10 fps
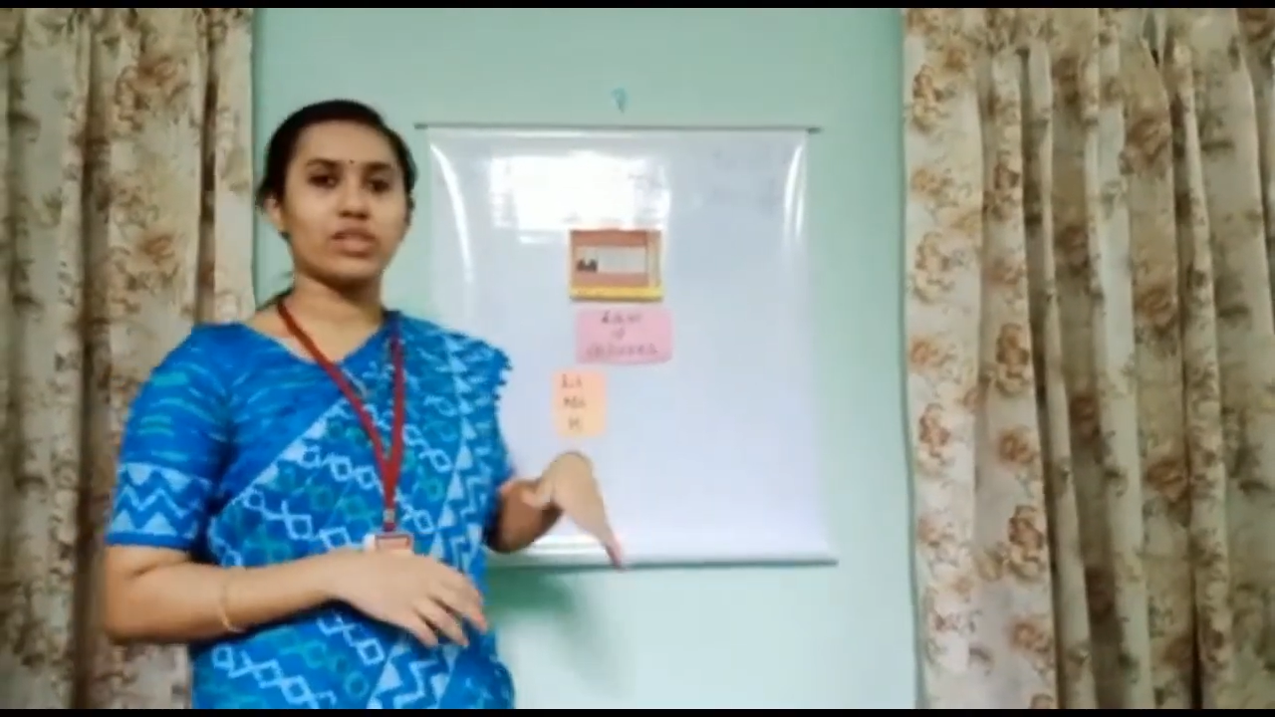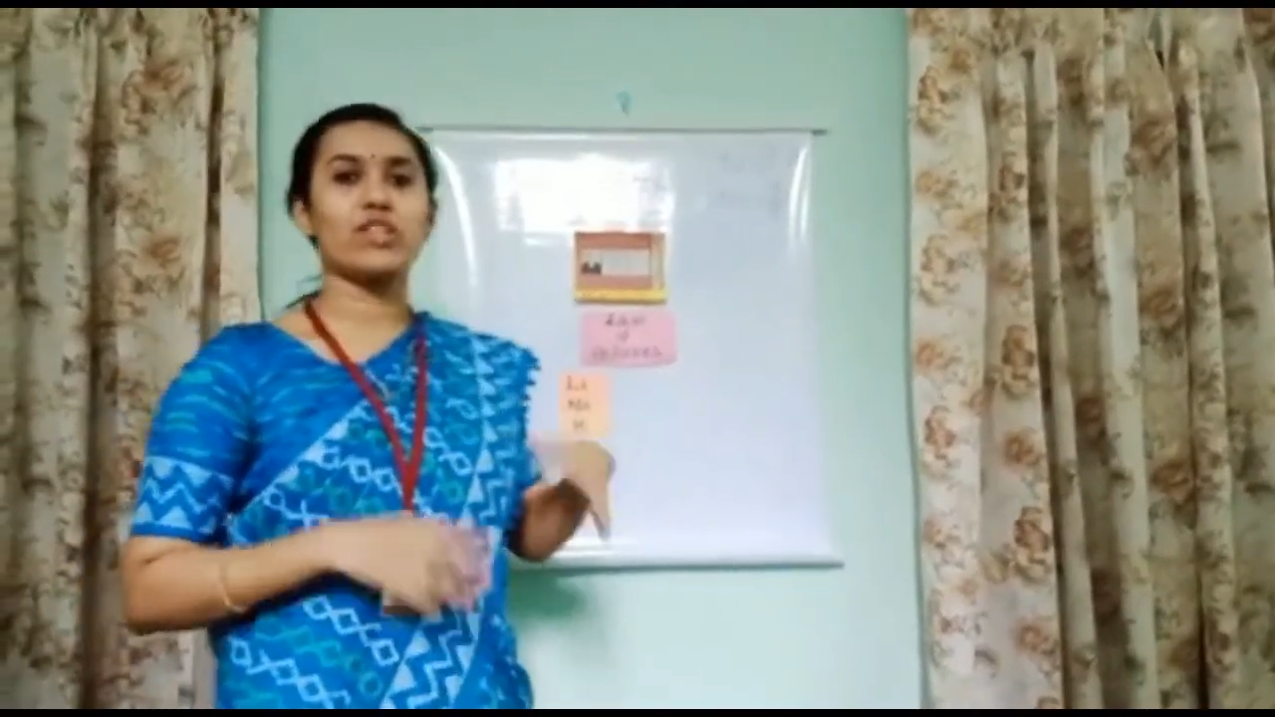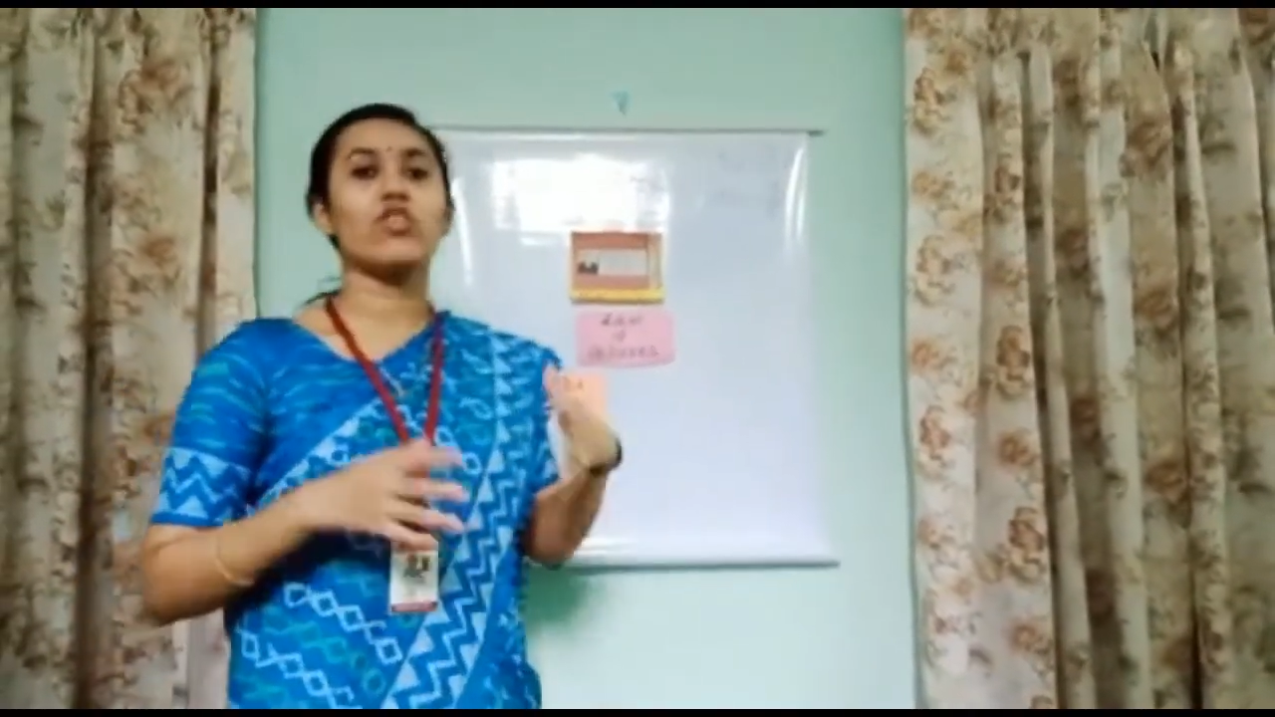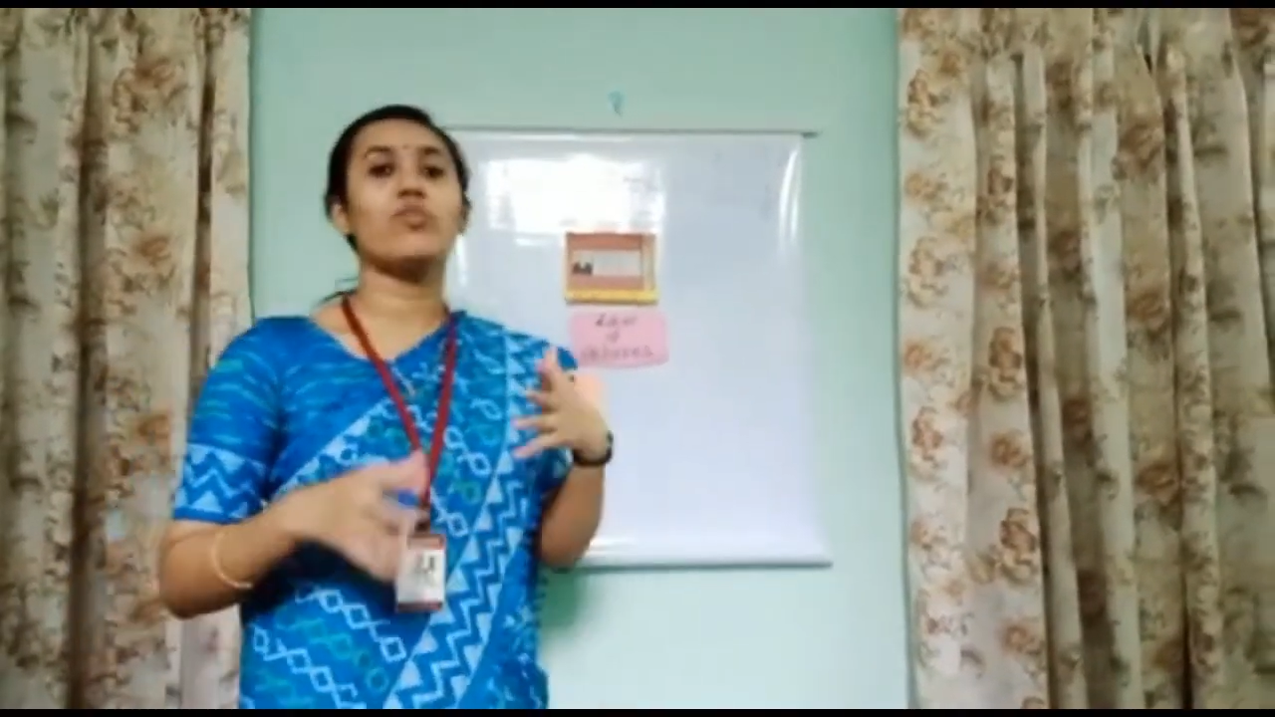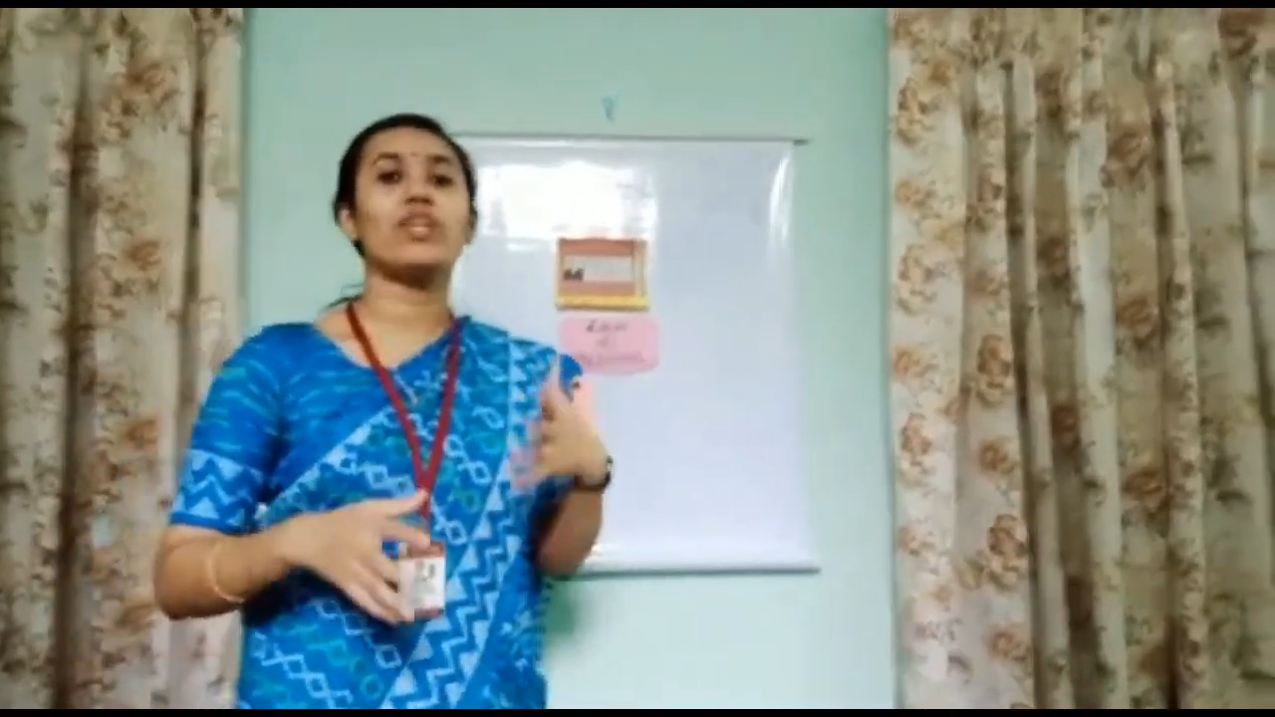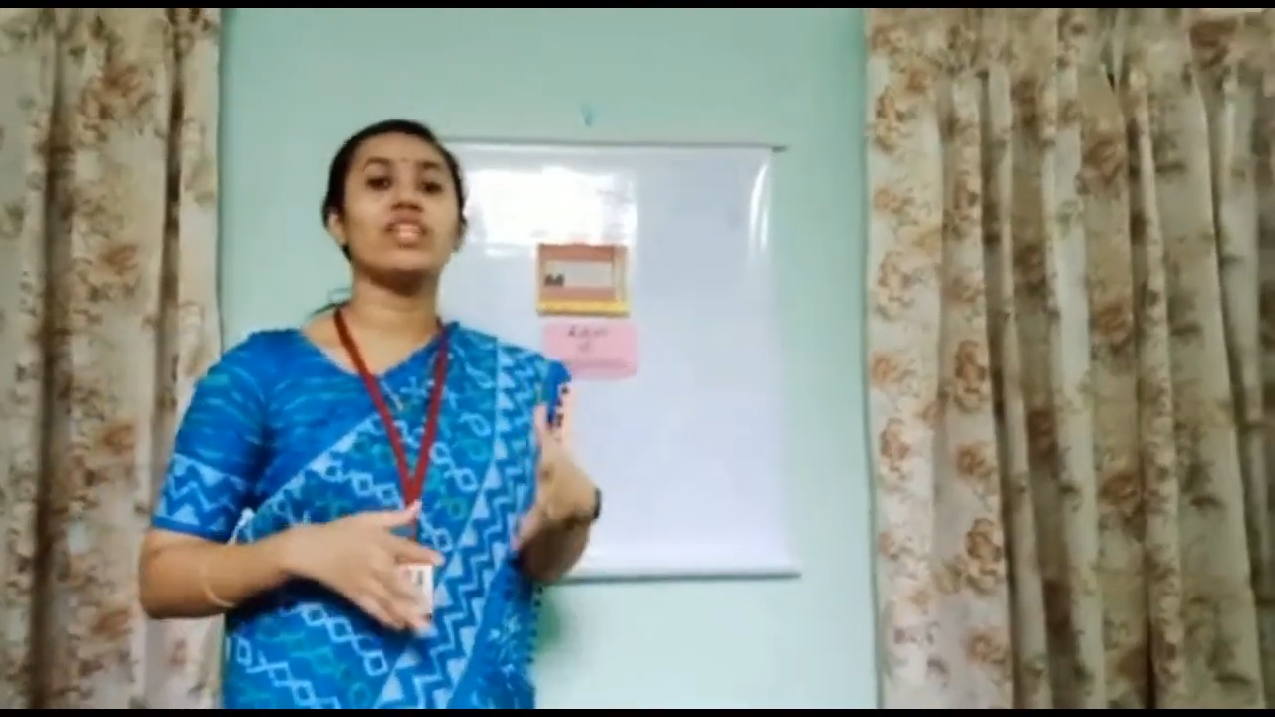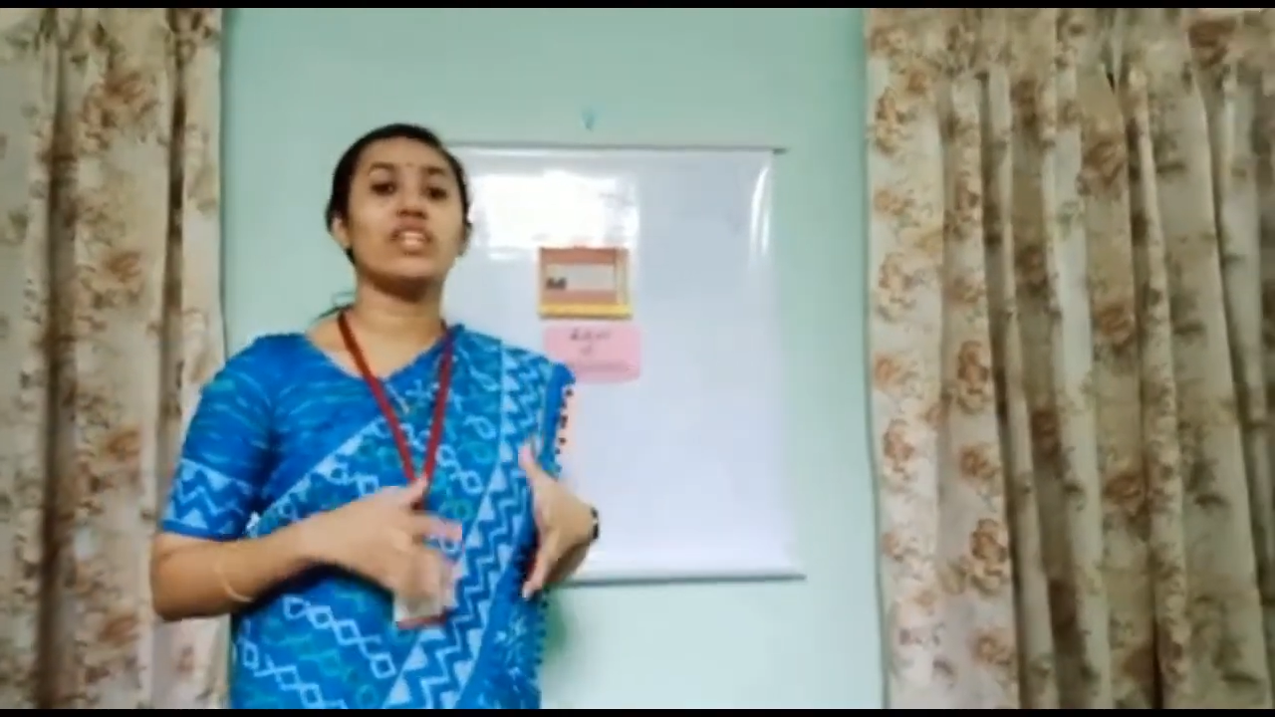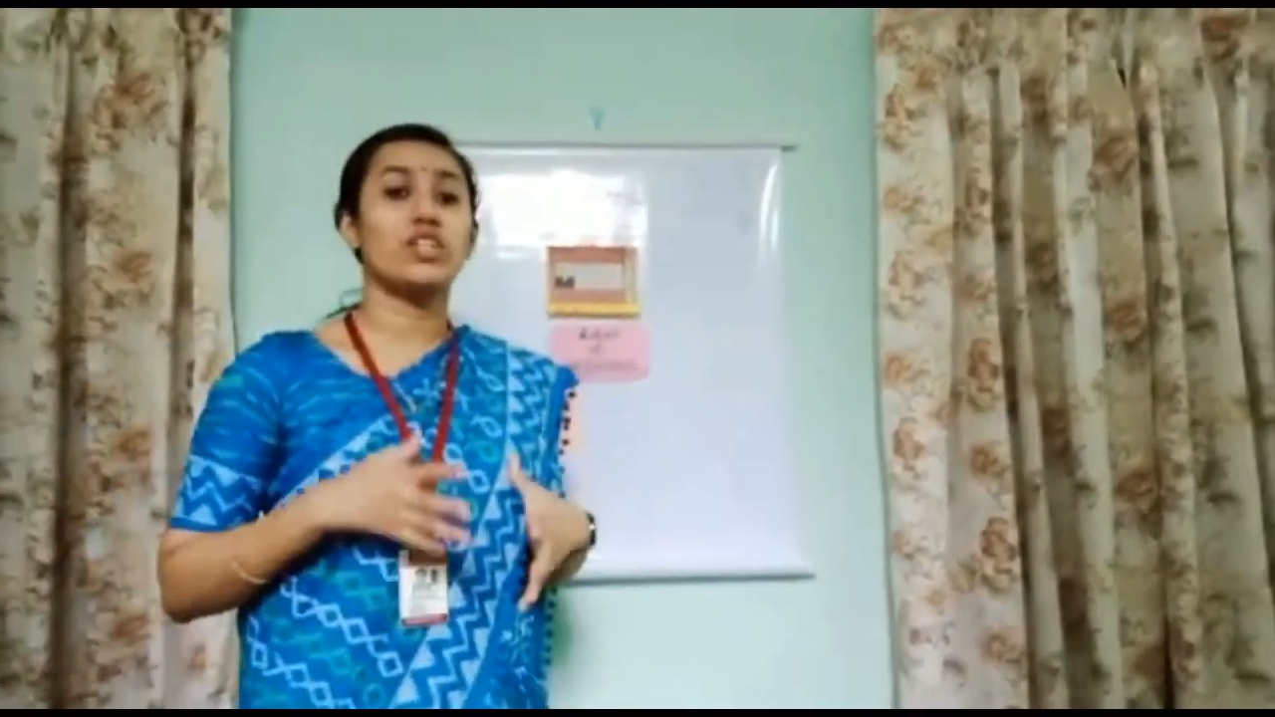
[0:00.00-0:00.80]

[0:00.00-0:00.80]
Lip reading: It will be